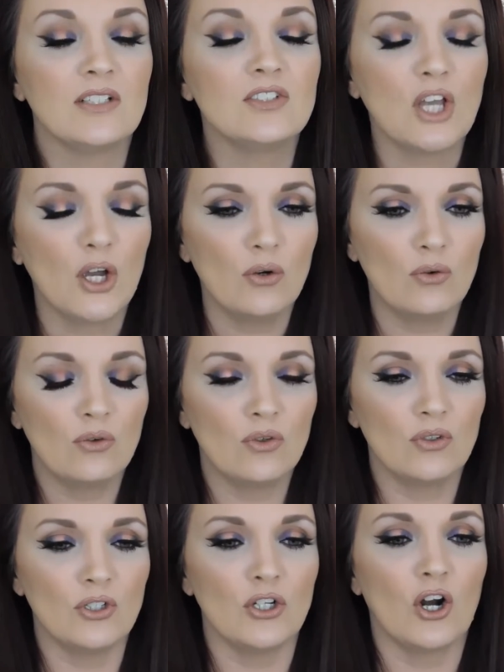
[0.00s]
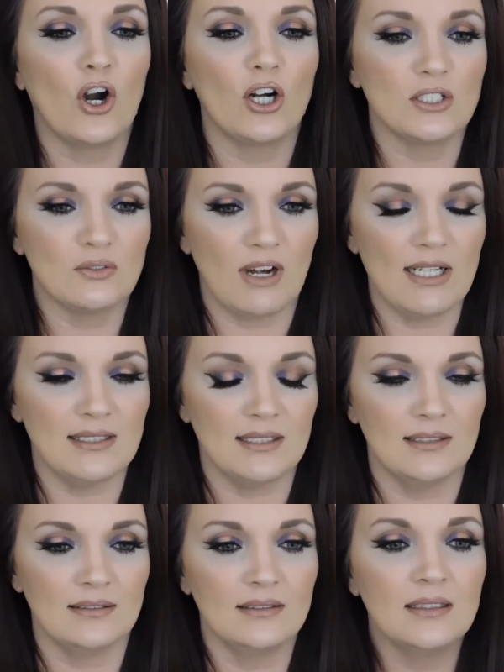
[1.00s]
so your heart's
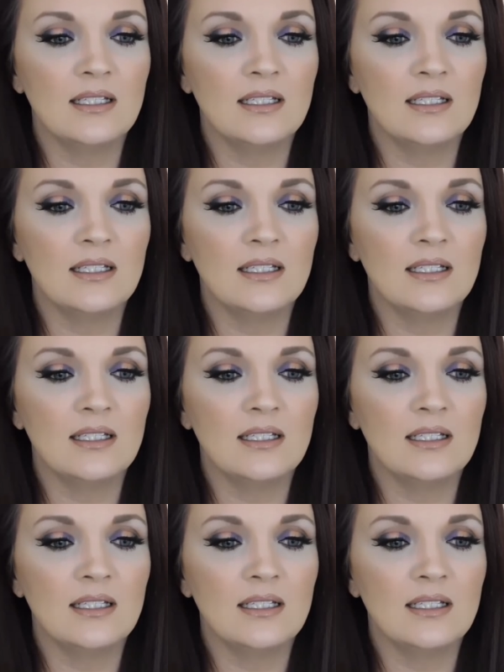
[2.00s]
racing.